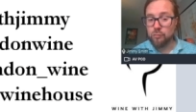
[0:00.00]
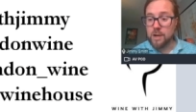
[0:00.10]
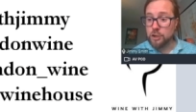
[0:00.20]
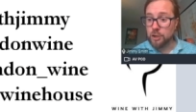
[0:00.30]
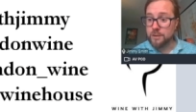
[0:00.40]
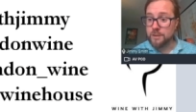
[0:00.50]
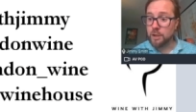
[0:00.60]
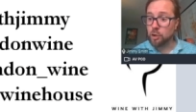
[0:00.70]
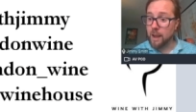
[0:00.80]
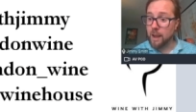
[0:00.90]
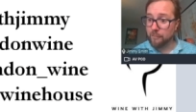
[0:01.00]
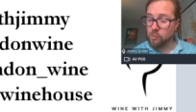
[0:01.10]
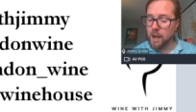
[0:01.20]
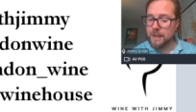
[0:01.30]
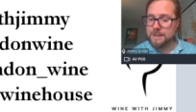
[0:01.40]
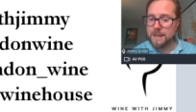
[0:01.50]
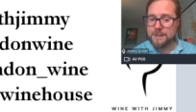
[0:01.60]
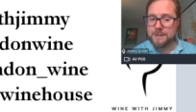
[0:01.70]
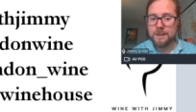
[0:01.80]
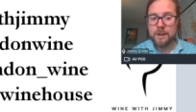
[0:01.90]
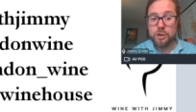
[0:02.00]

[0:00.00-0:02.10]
regions, and grape varieties